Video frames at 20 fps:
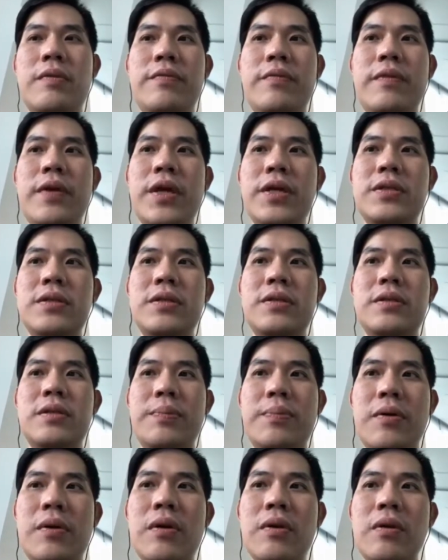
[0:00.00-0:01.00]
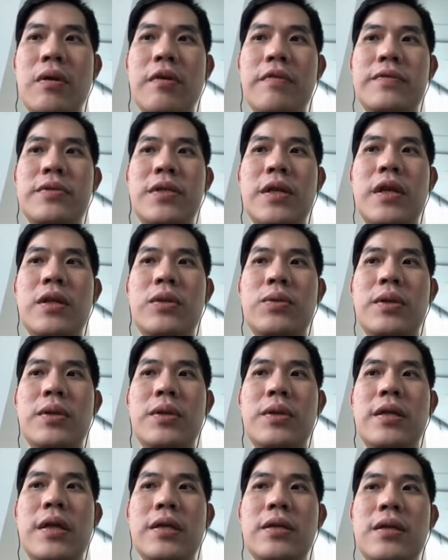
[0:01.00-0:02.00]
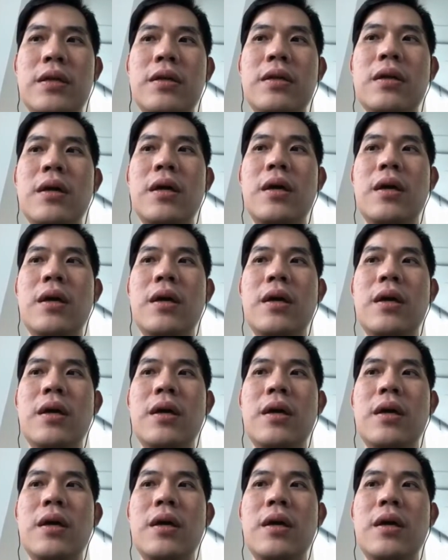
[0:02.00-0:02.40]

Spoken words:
range support of Jan 2019.